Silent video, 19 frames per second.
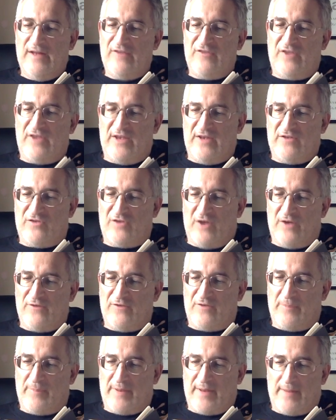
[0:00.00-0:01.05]
Tia
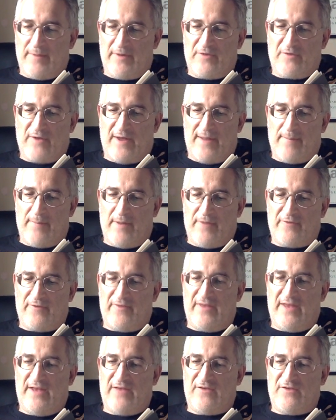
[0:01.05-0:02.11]
Jones had become a grandmother
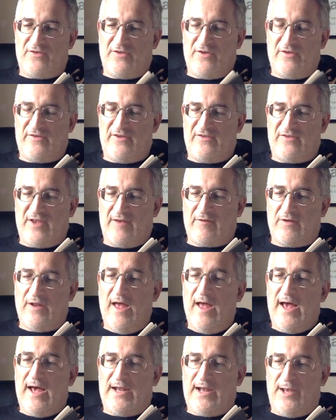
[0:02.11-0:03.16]
at the age of 37
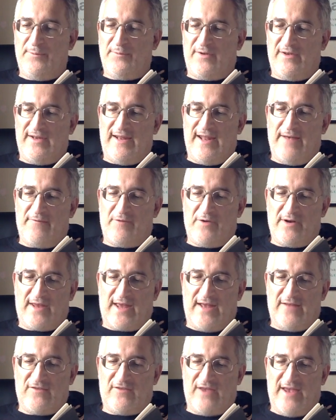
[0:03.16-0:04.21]
and hoped never
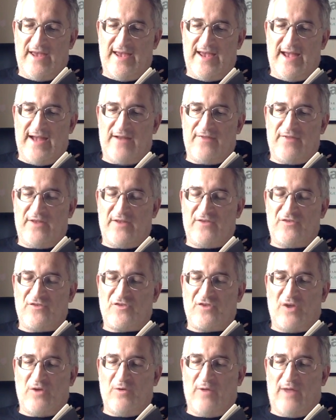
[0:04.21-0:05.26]
again to hear anything
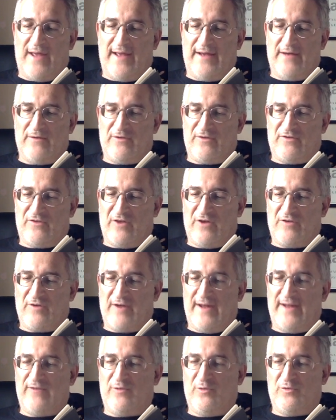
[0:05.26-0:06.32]
so loud as her
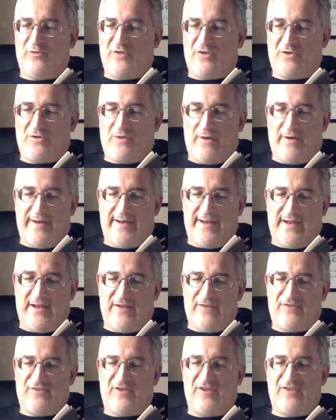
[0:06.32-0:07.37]
granddaughter crying in
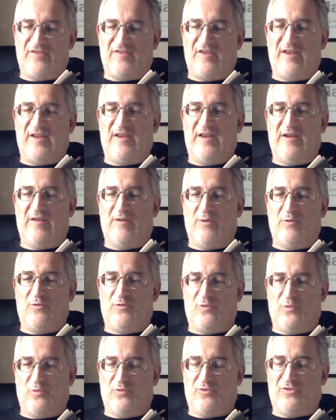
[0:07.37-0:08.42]
her 16 year
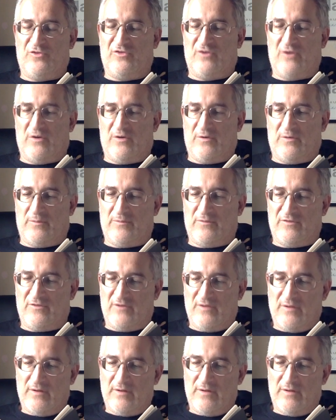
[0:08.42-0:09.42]
old daughter's arms.